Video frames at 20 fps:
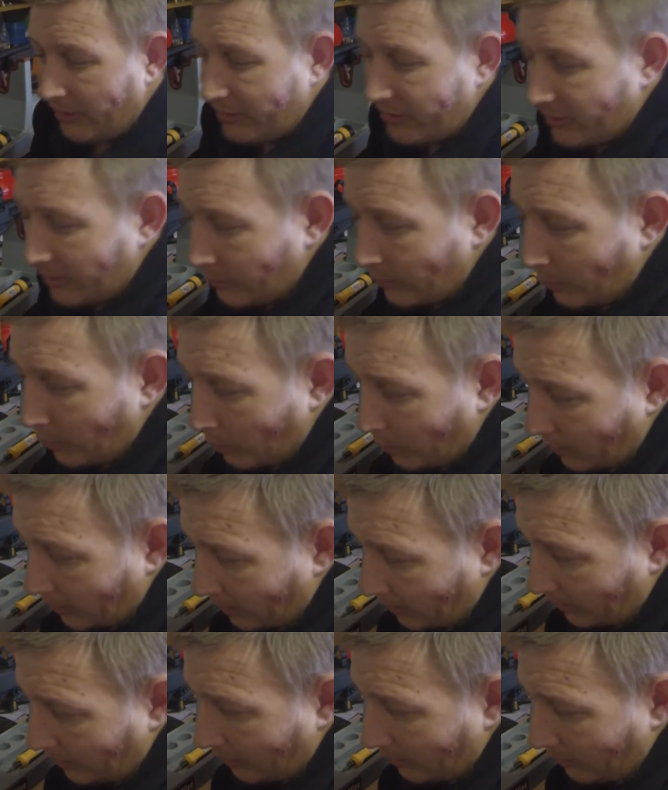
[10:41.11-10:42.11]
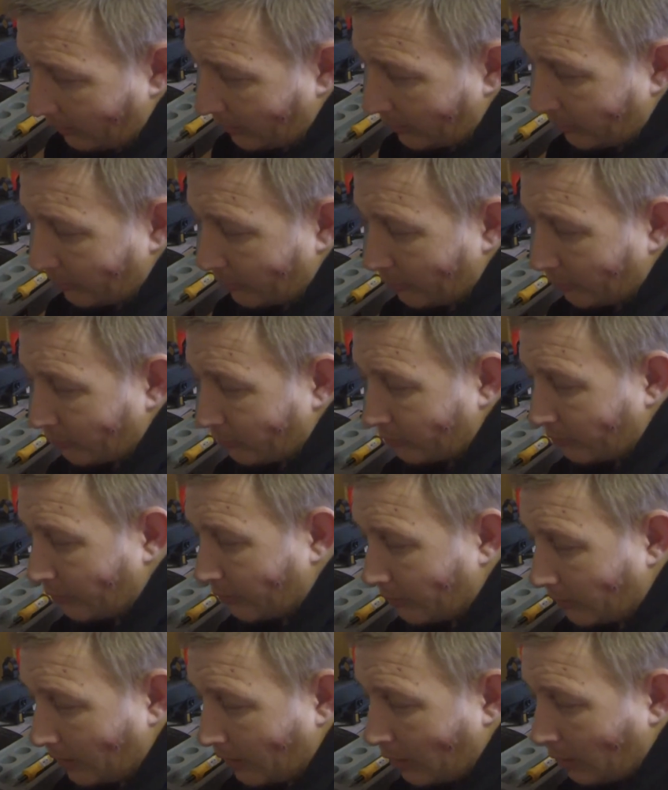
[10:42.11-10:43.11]
thing we want to go ahead and do is we
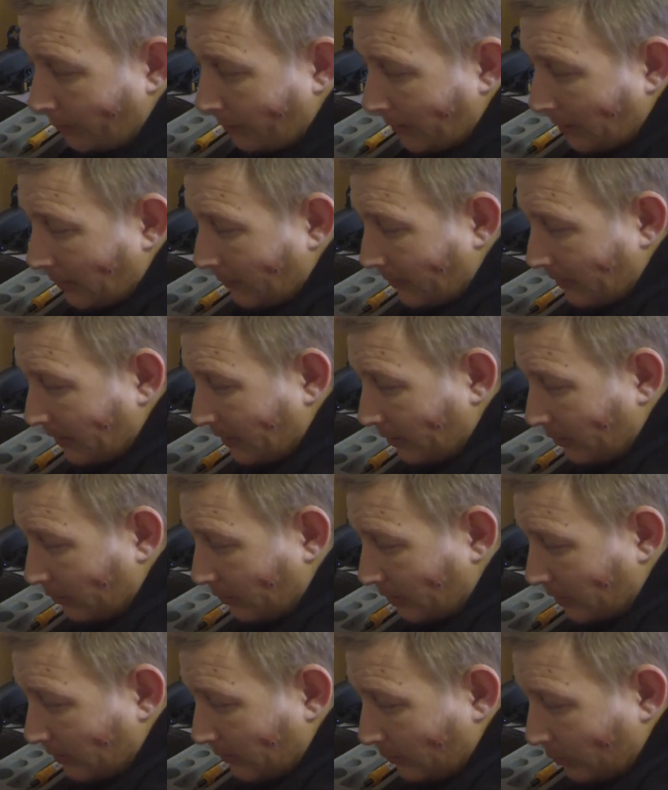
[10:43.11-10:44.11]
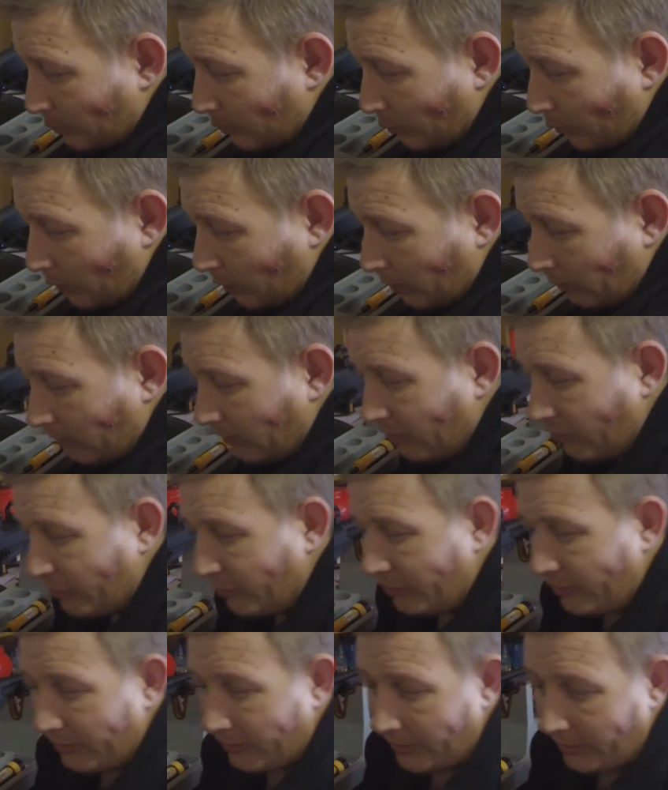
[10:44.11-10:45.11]
want to open up our um, Wheeler
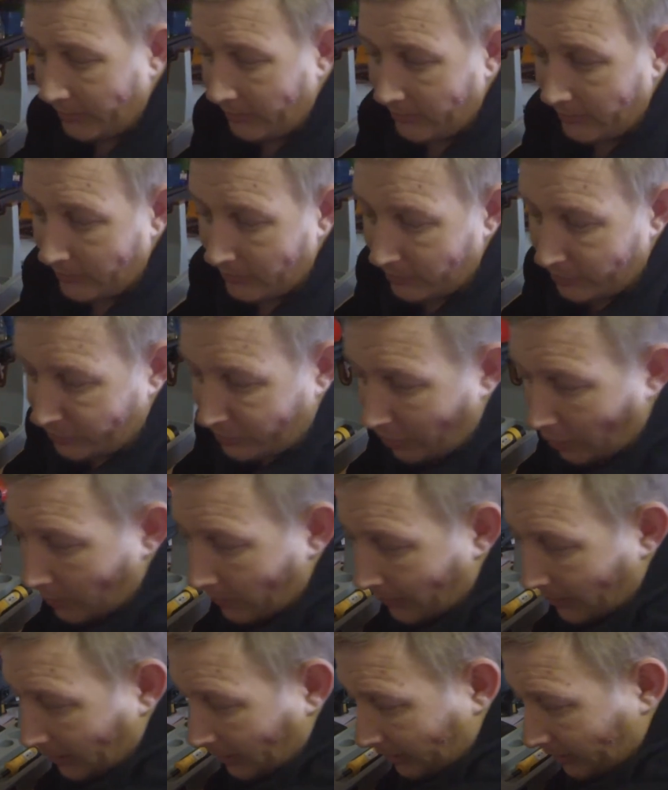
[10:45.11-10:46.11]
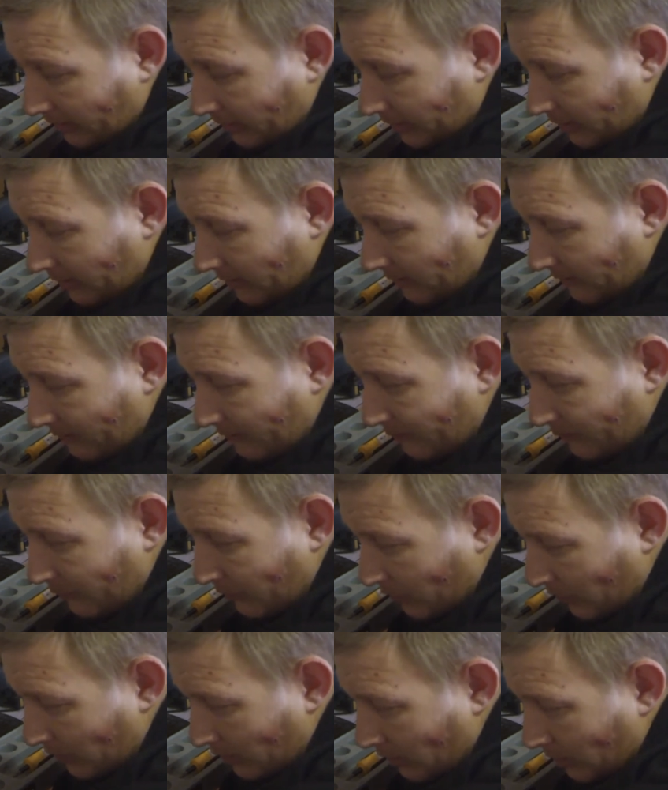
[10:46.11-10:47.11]
Engineering scope mounting kit
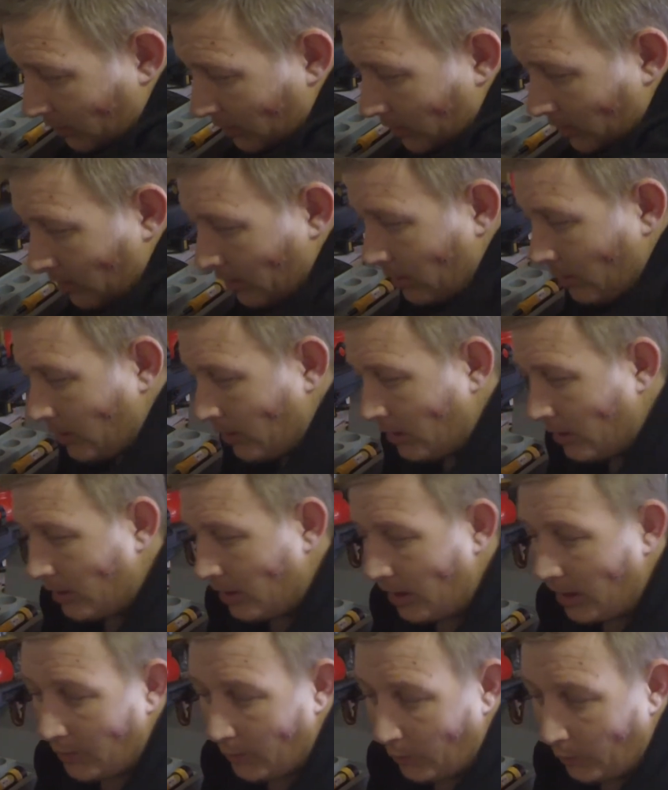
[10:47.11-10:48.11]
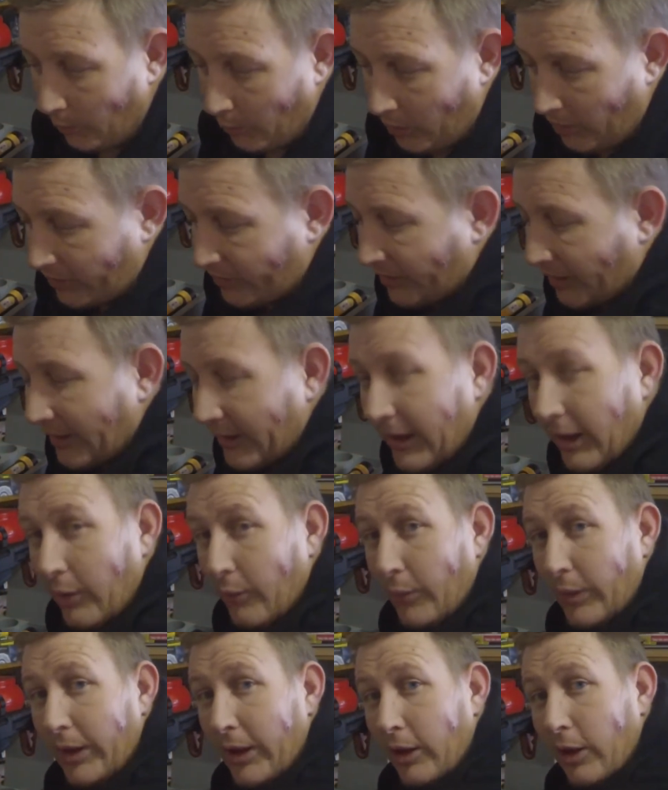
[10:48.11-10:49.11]
and we want to take our
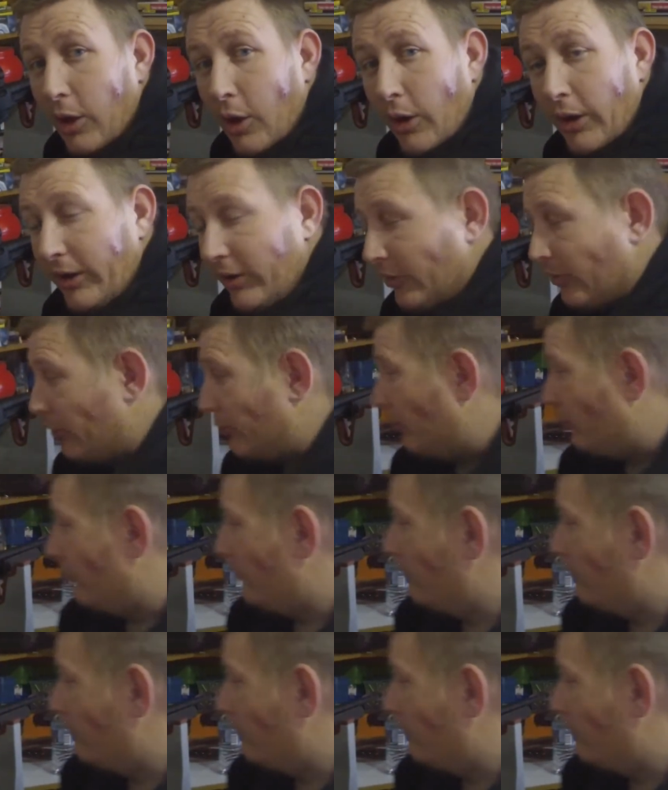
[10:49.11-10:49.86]
ring aligning tool.